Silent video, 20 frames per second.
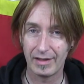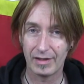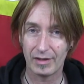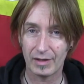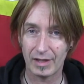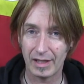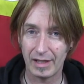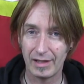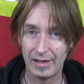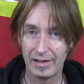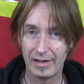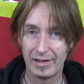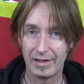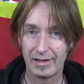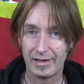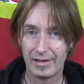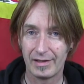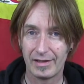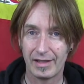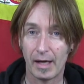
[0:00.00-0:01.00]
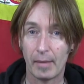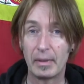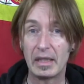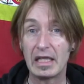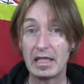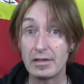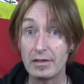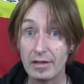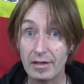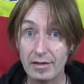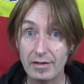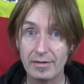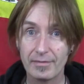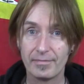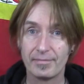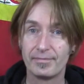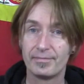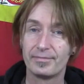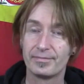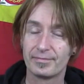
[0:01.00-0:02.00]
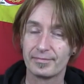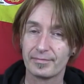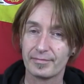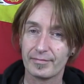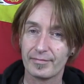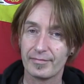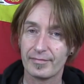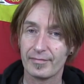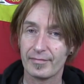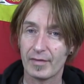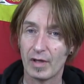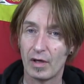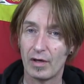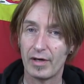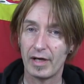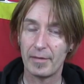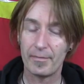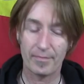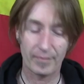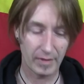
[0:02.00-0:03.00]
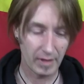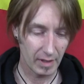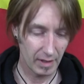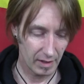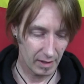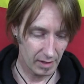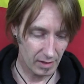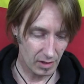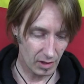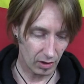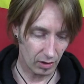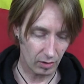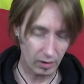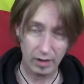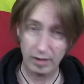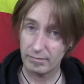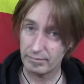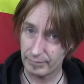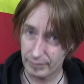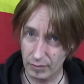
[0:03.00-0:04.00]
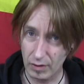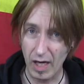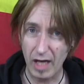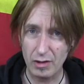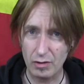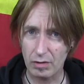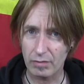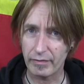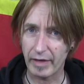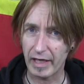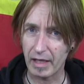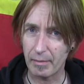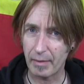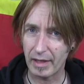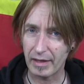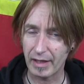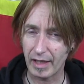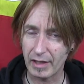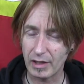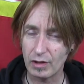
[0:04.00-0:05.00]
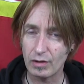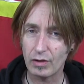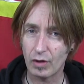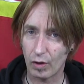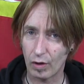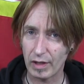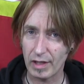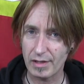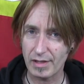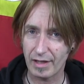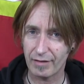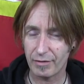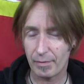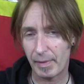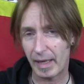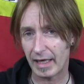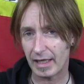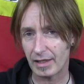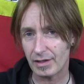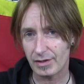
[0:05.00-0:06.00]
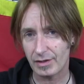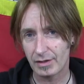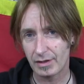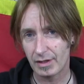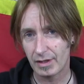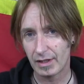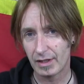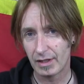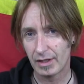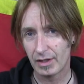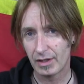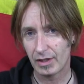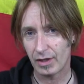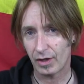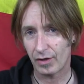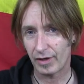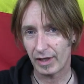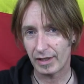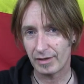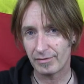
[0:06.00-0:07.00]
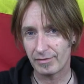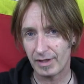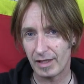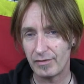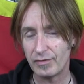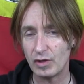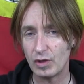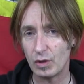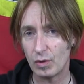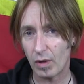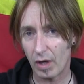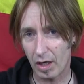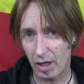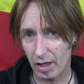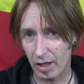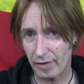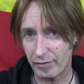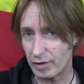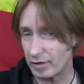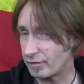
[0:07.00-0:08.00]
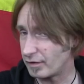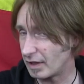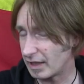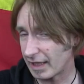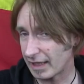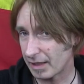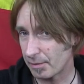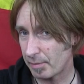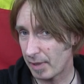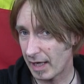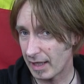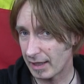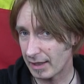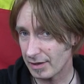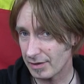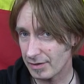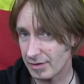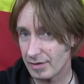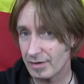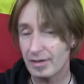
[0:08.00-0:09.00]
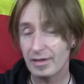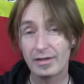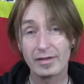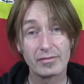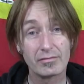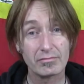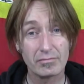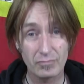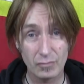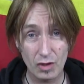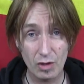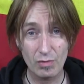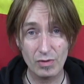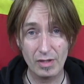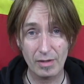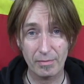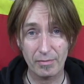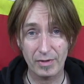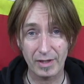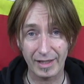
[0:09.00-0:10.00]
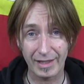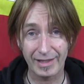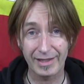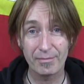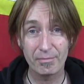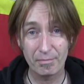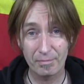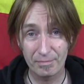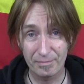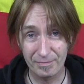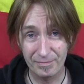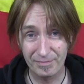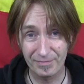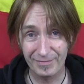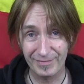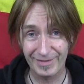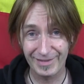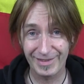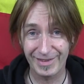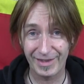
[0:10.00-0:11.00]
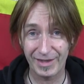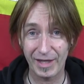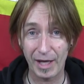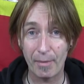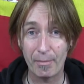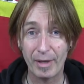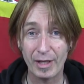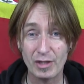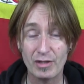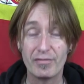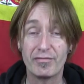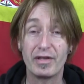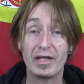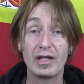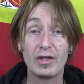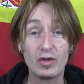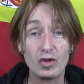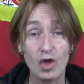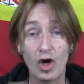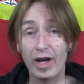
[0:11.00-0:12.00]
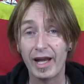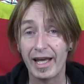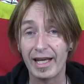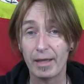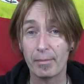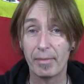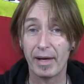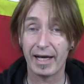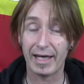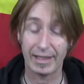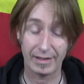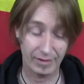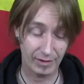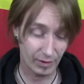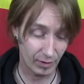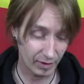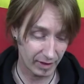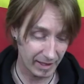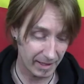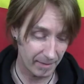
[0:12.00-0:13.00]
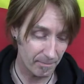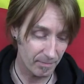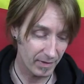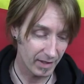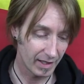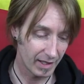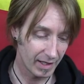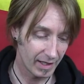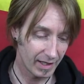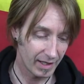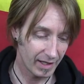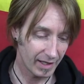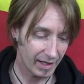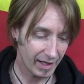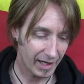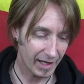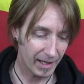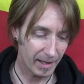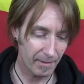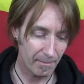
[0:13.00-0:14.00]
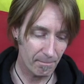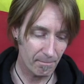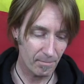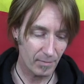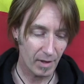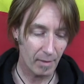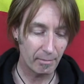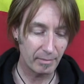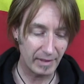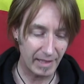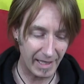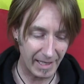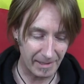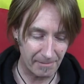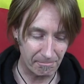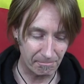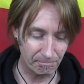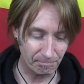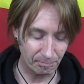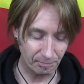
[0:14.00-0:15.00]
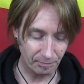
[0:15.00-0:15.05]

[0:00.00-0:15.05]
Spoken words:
Okay? I'm an idiot. All right? So I don't recommend that you call yourself a packet. All right, if you feel like a packet, do something that makes you feel not like a packet, okay? Bien.